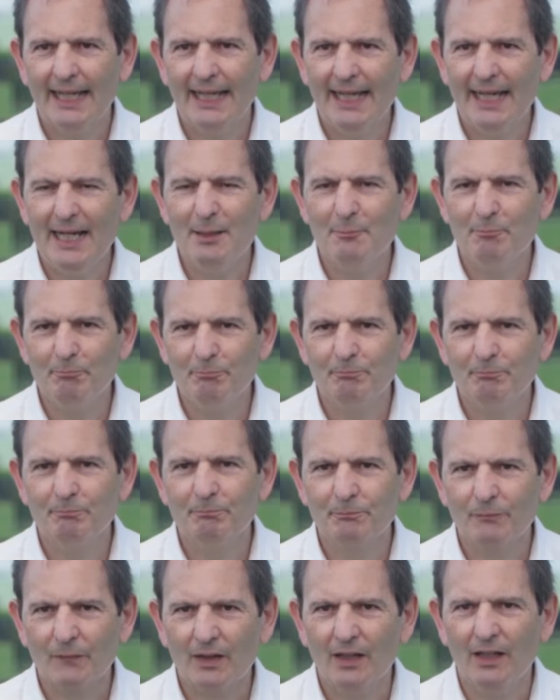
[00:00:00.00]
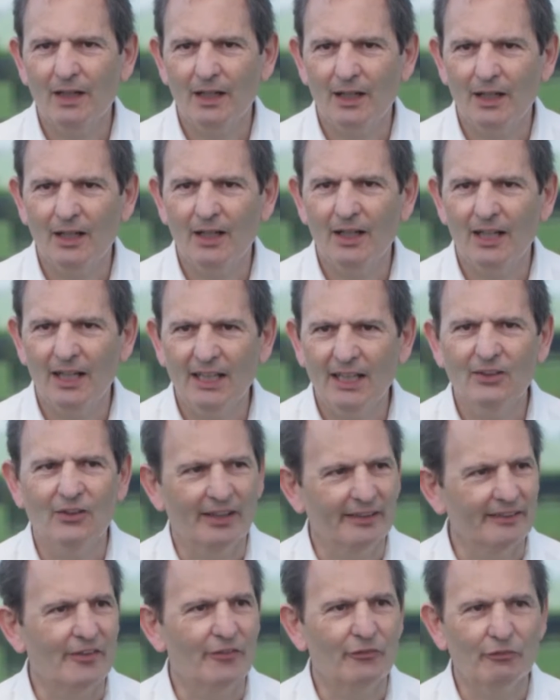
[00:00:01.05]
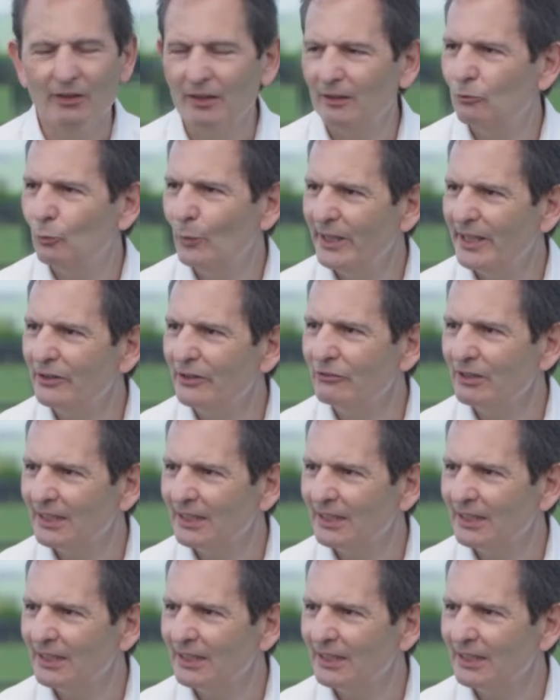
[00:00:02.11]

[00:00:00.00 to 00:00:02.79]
I like the thrill of winning,